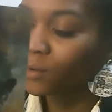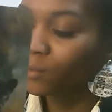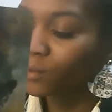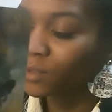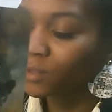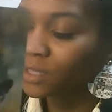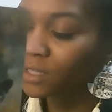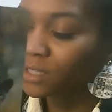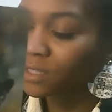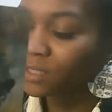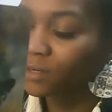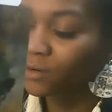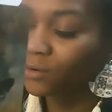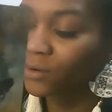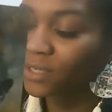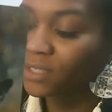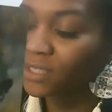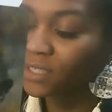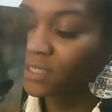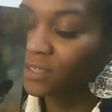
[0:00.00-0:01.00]
With
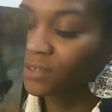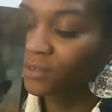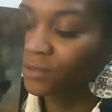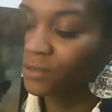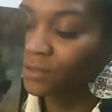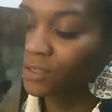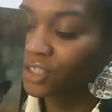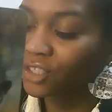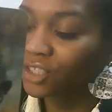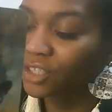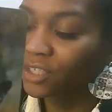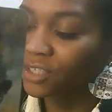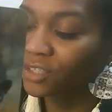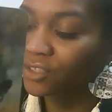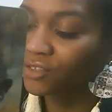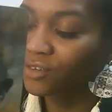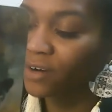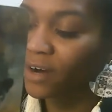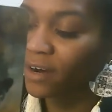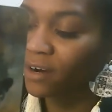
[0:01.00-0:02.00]
great stealth, she can
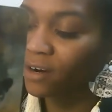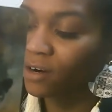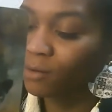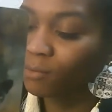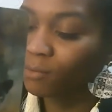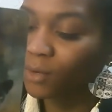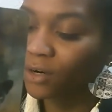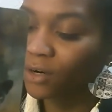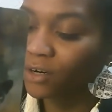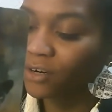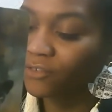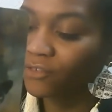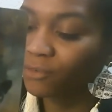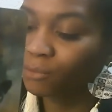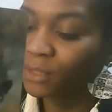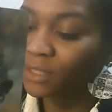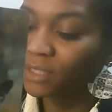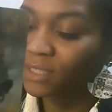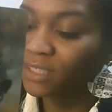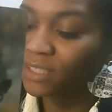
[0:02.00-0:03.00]
track her mark
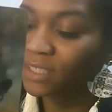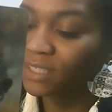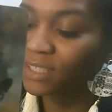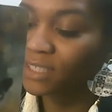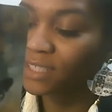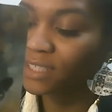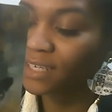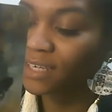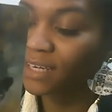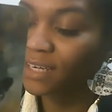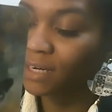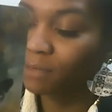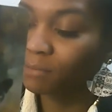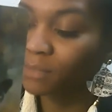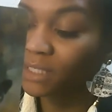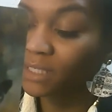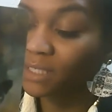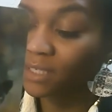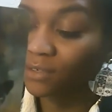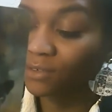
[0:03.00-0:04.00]
from a distance and not
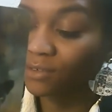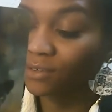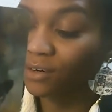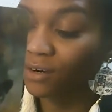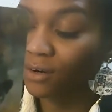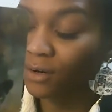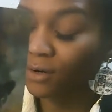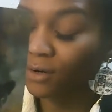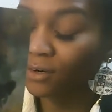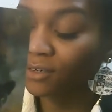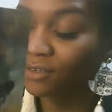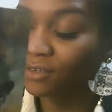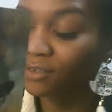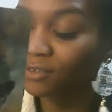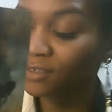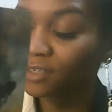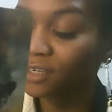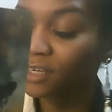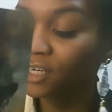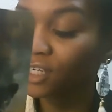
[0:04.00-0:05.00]
be seen or heard.